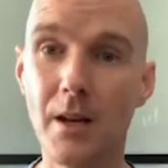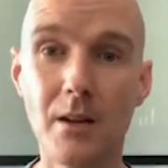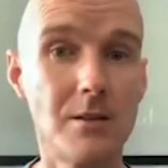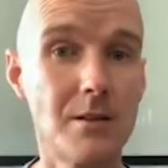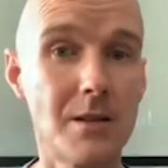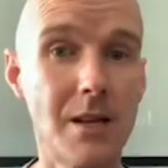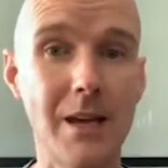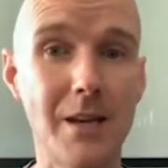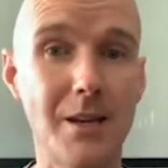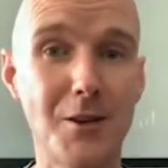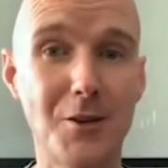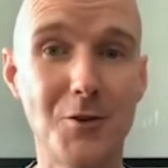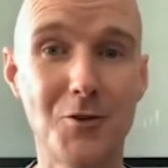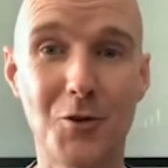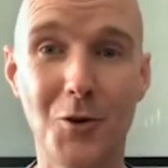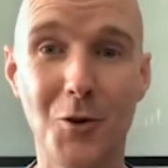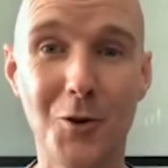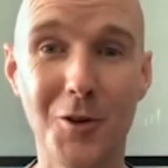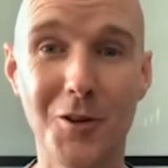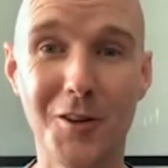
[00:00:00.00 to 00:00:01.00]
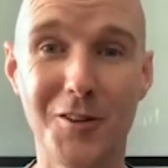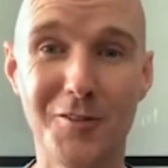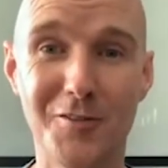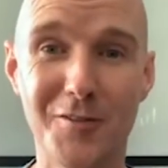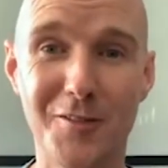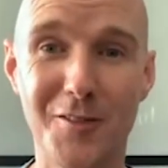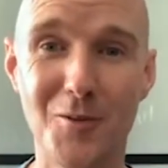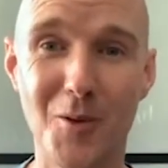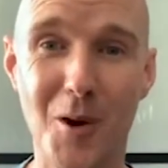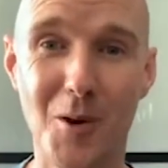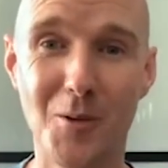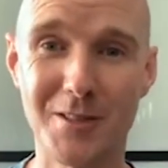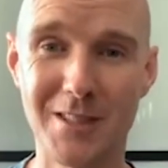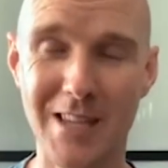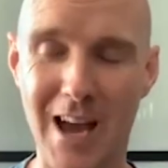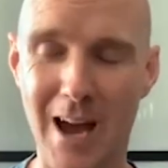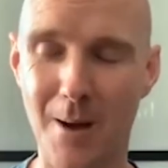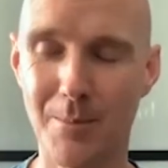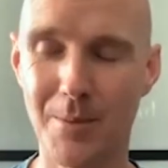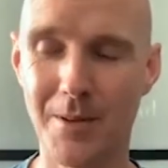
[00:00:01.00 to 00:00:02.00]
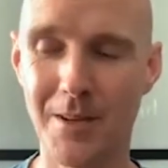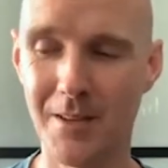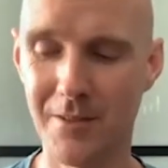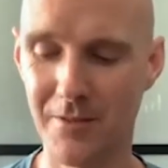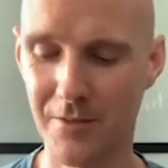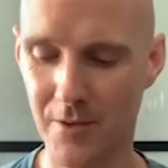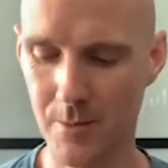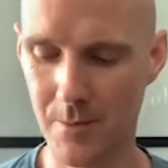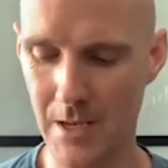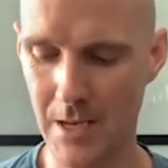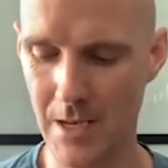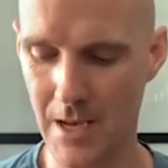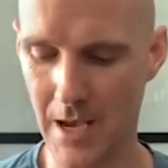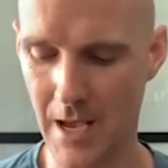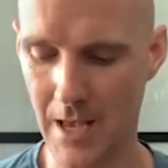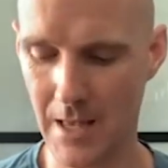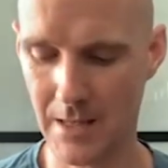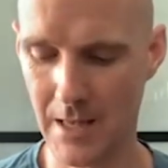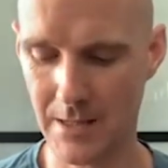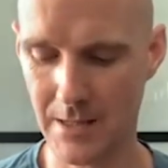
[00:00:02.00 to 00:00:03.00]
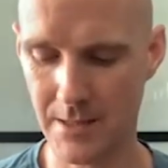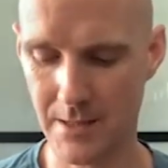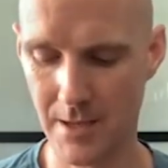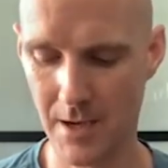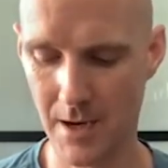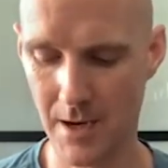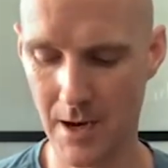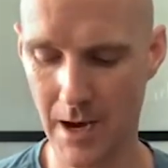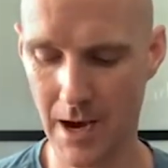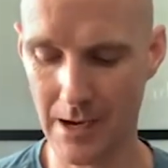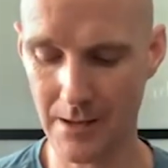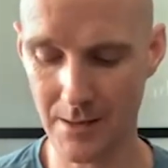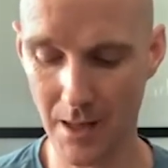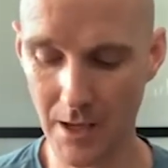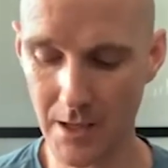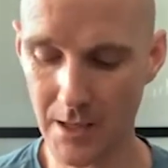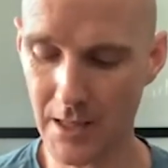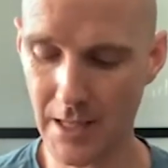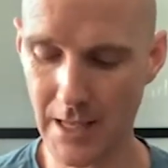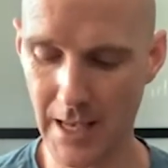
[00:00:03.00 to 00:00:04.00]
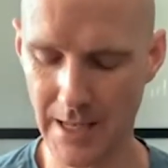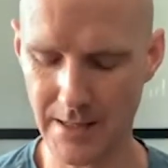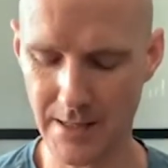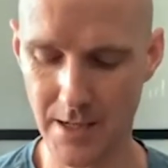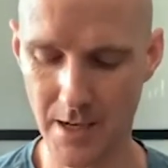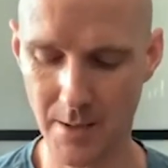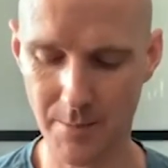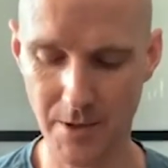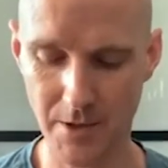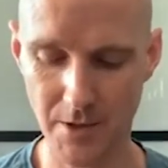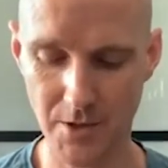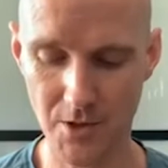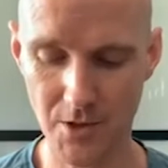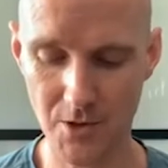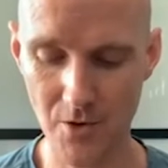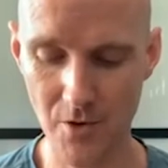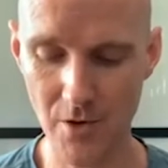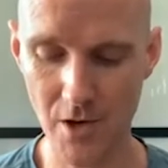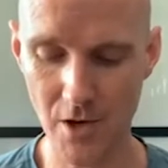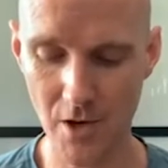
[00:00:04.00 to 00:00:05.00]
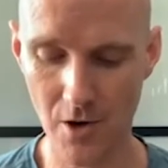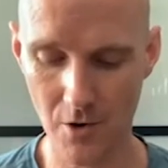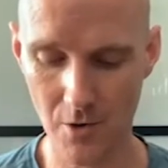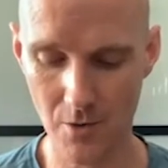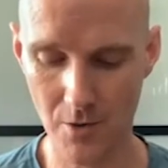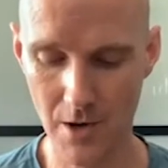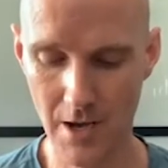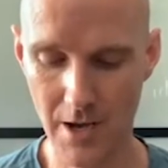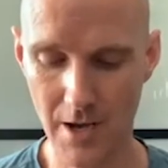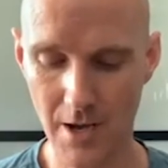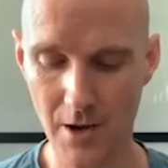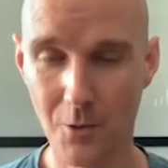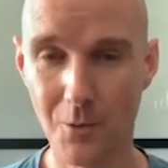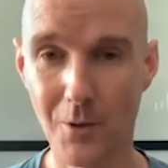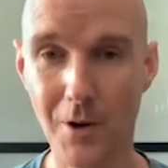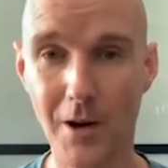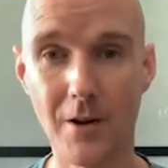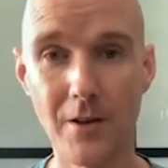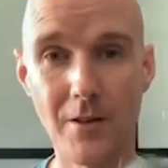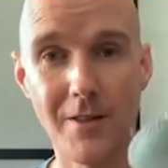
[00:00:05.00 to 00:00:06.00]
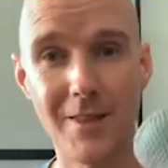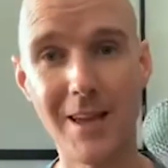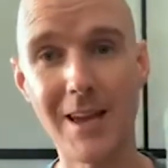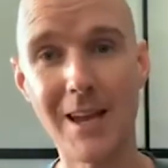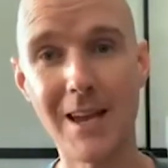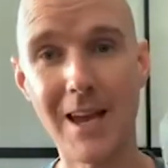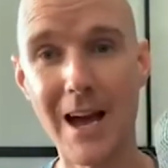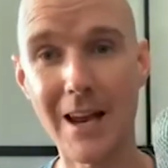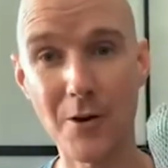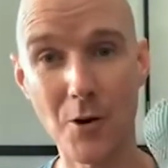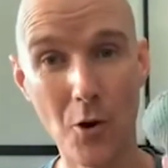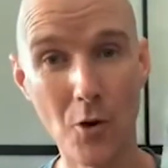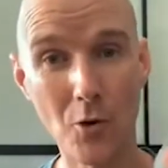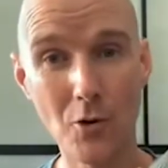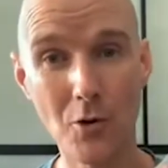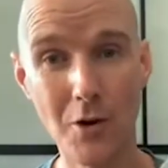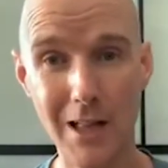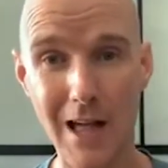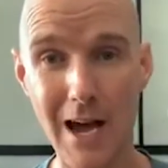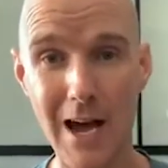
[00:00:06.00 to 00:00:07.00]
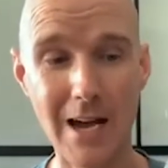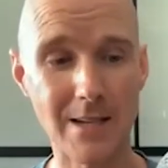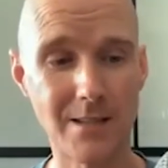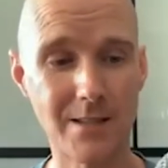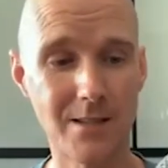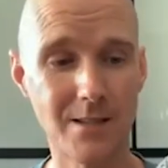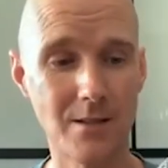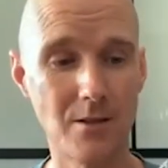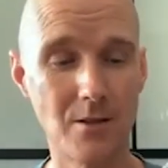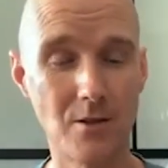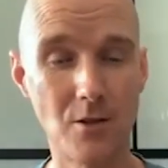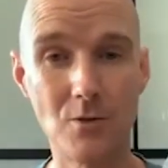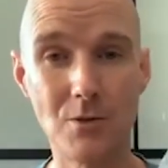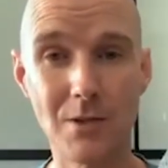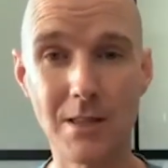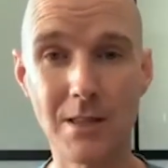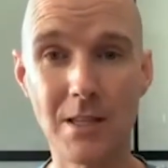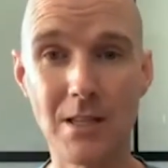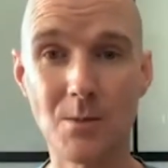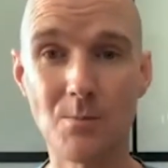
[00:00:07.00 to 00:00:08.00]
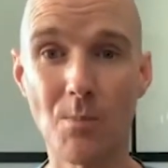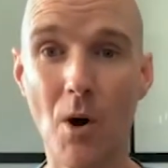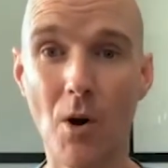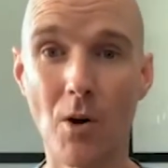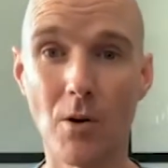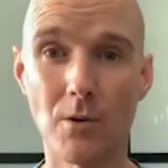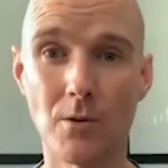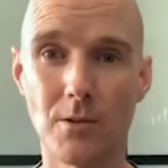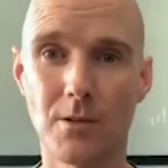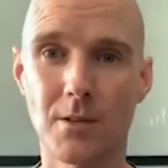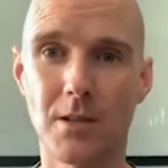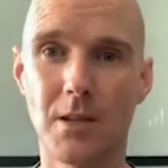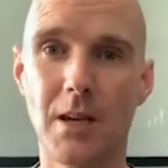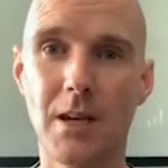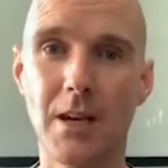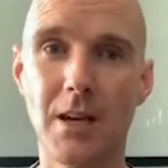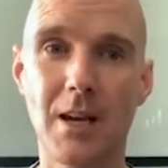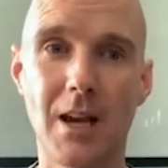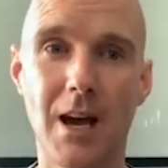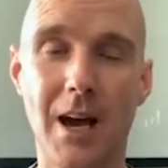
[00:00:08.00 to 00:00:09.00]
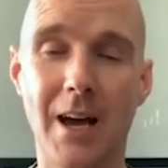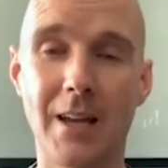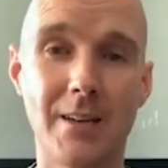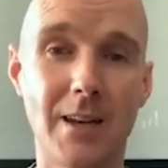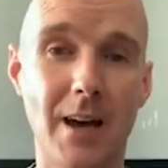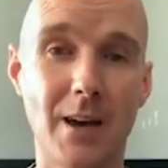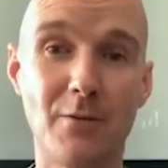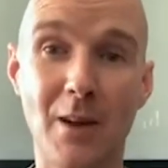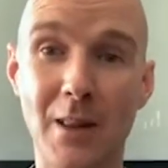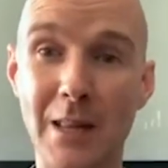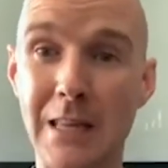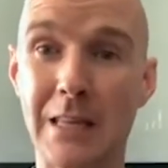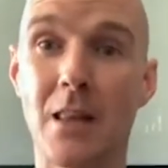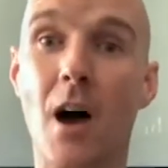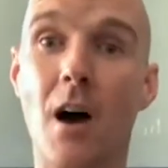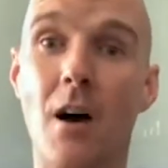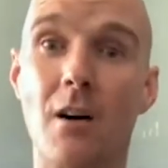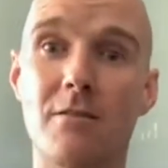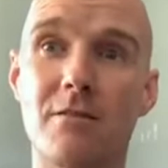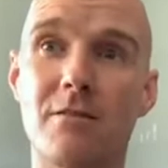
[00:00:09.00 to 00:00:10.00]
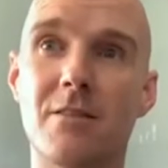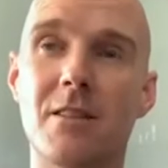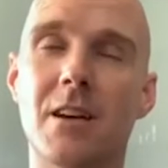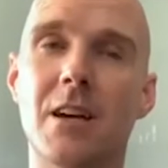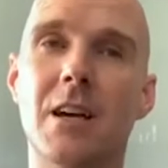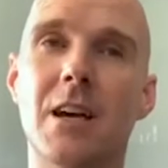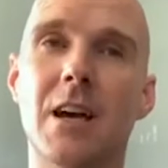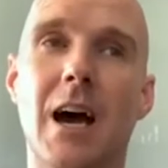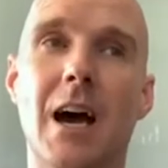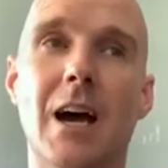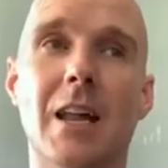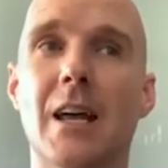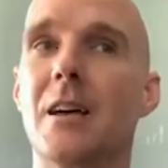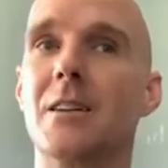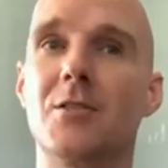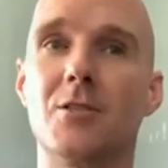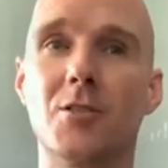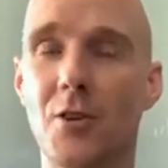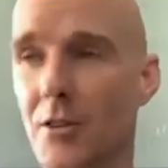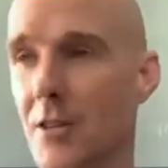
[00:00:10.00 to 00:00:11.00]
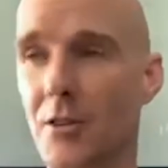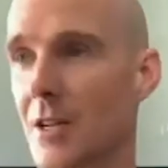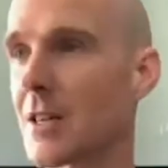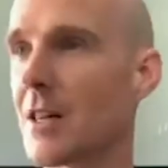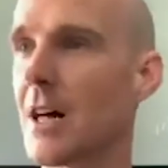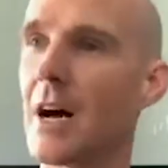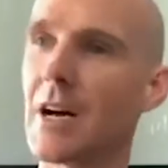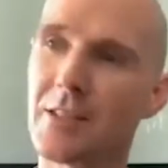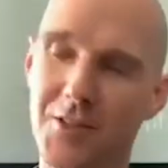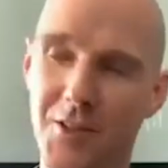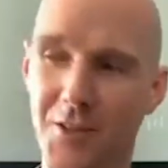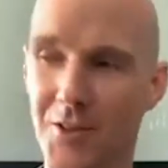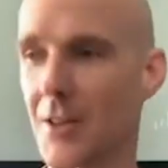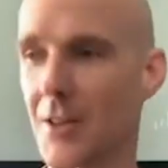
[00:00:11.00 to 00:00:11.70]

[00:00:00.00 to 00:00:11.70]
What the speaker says: take control of what was happening for me. And I luckily ended up at a studio where they had a whole class using these balls. And I fell in love. And I took the class,